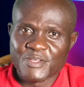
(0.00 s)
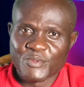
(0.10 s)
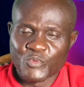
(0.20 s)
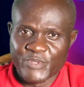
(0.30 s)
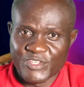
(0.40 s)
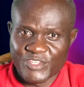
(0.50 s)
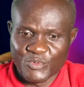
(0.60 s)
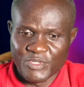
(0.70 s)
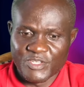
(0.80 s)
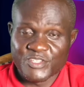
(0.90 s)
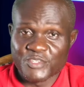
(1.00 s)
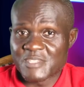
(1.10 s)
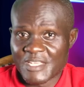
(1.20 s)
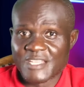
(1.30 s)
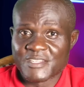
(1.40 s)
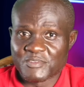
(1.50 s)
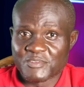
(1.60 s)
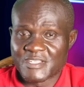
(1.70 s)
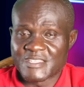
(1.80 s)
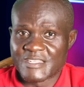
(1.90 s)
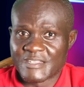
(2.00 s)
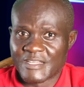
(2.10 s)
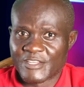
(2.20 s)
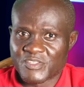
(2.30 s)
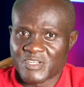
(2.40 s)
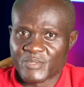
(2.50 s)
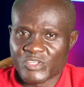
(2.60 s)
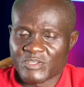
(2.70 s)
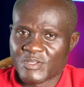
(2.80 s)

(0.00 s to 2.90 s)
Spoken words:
will suit into this description.